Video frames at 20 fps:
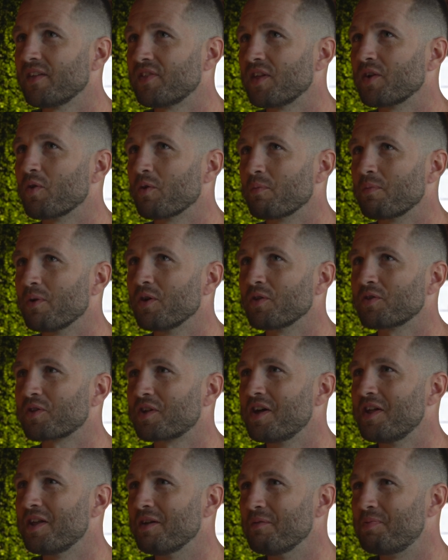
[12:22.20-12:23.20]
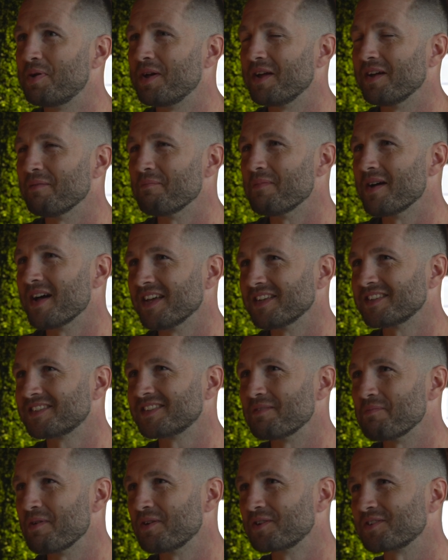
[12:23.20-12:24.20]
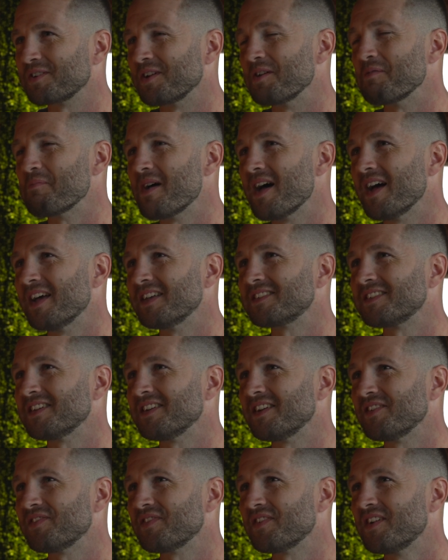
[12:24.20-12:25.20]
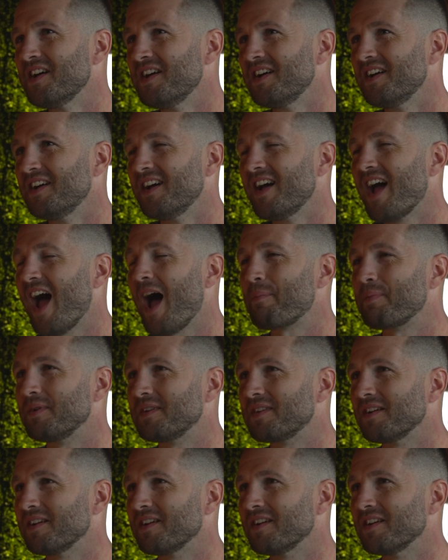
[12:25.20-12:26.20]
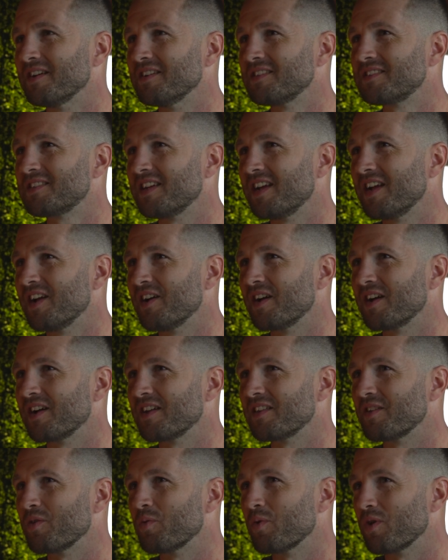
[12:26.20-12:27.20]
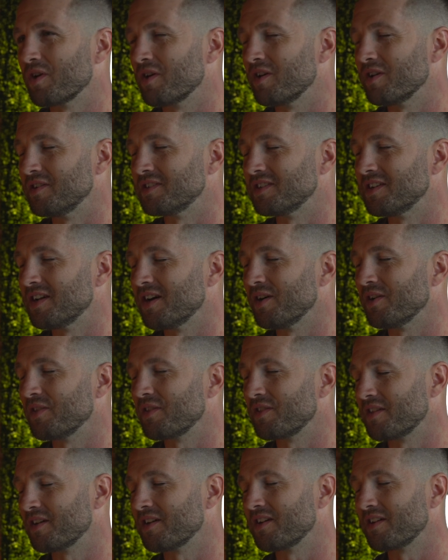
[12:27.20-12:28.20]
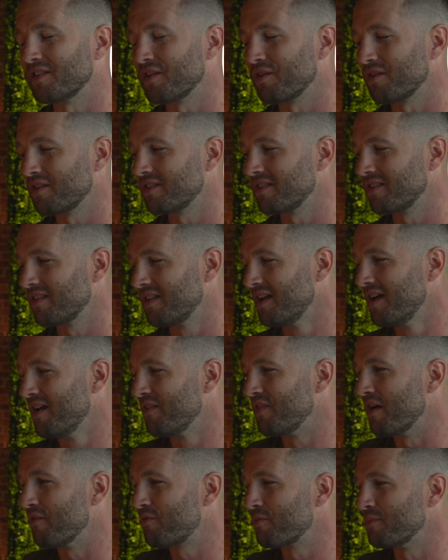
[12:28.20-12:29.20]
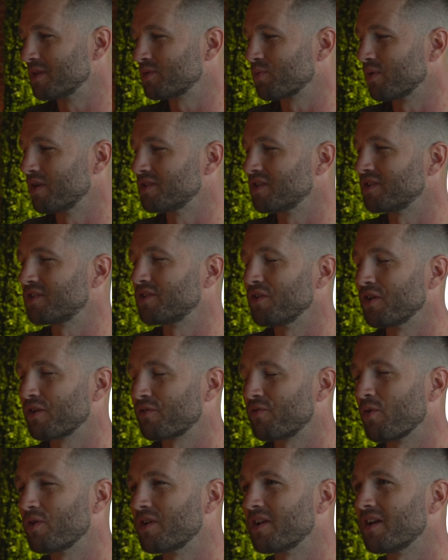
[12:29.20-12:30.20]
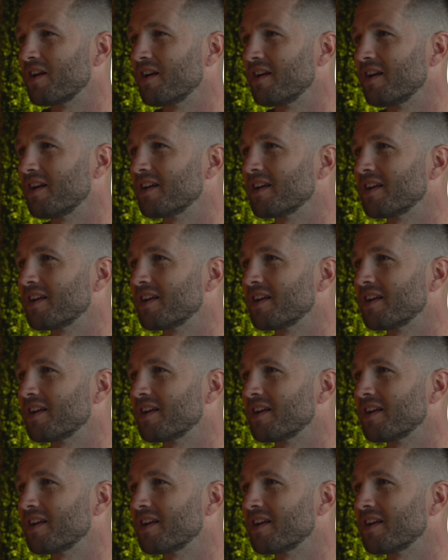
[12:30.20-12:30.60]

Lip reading: think we're both gonna be emotional mess of happy tears, hearing the words, the infamous words that you look forward to hearing